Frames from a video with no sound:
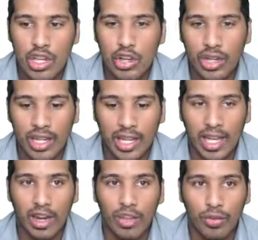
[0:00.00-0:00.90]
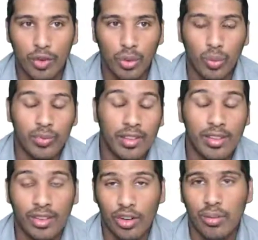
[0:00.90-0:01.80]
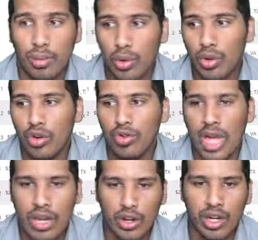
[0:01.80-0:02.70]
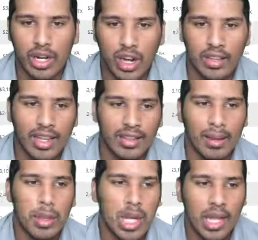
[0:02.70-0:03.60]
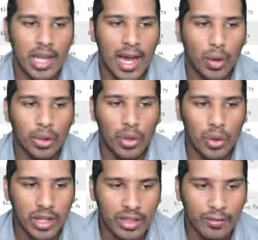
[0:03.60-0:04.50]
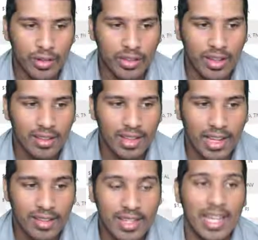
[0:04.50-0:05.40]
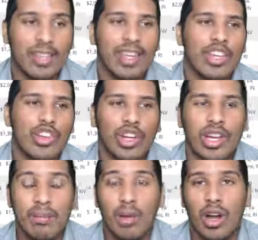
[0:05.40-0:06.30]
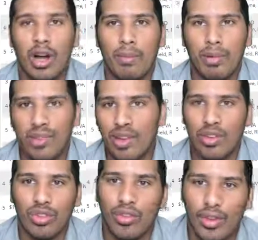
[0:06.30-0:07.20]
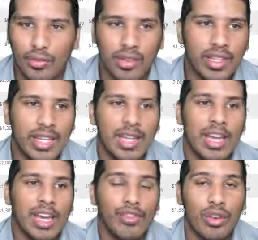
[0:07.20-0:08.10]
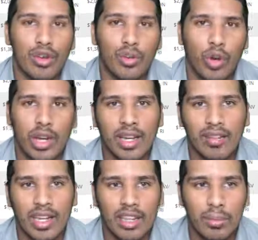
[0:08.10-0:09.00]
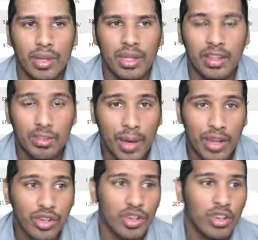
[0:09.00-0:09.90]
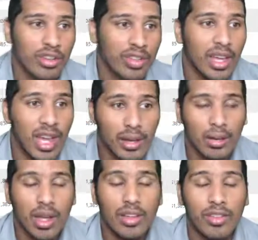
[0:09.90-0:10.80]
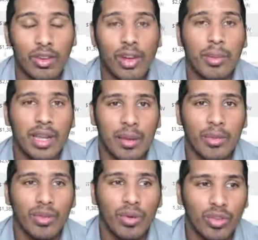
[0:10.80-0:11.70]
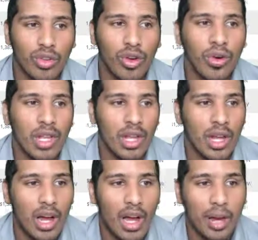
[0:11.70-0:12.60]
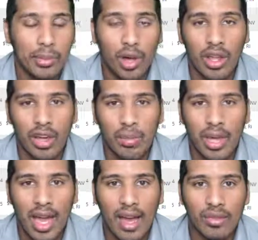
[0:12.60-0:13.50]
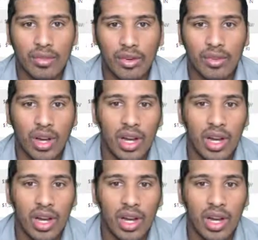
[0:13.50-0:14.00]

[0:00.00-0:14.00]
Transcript: You're going to get on the phone with these certain brokers and you're going to contact them. Now, the only difference is, like I said, that you're going to present yourself differently. If you're working as an independent dispatcher, you're going to say, hey, how's it going? My name is so-and-so. I'm calling on behalf of